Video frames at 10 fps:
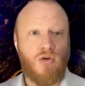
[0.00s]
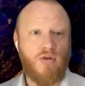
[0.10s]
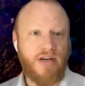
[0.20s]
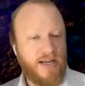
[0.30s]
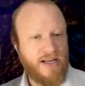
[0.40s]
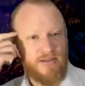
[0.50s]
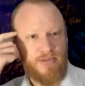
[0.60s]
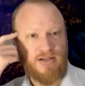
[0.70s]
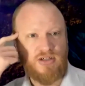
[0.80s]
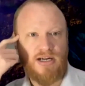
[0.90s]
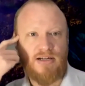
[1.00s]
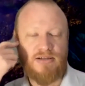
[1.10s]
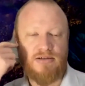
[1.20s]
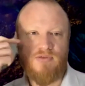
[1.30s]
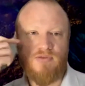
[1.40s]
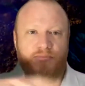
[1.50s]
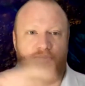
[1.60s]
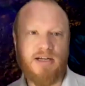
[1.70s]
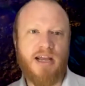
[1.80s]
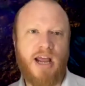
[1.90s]
that it has a better chance of then
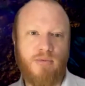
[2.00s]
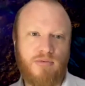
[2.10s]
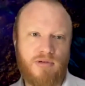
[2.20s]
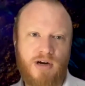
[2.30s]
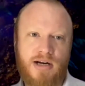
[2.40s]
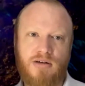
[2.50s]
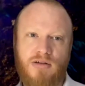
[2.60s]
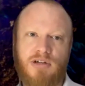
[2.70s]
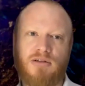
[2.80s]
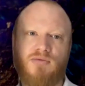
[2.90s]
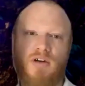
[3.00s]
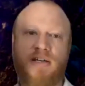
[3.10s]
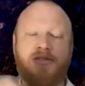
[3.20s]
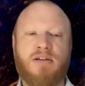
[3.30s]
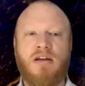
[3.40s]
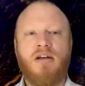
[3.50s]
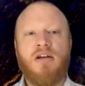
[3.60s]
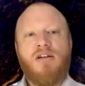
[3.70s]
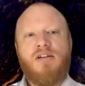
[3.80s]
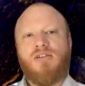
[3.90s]
being capable of running on a real device.
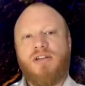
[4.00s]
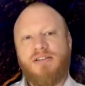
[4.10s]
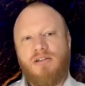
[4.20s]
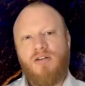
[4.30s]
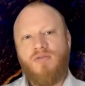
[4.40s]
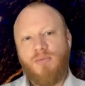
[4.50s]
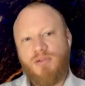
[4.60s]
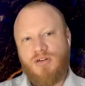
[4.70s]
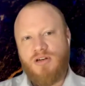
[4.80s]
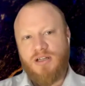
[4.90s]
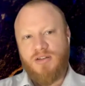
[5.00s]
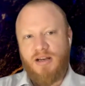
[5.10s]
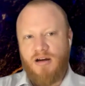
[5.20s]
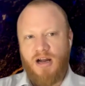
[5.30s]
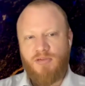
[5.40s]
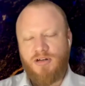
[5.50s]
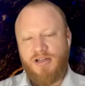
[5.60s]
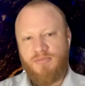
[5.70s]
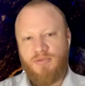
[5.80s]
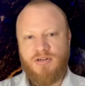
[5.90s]
So there's a lot of opportunity there to
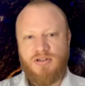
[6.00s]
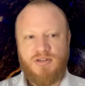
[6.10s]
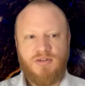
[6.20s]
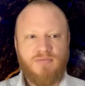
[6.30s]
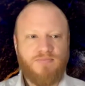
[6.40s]
hybridize approaches.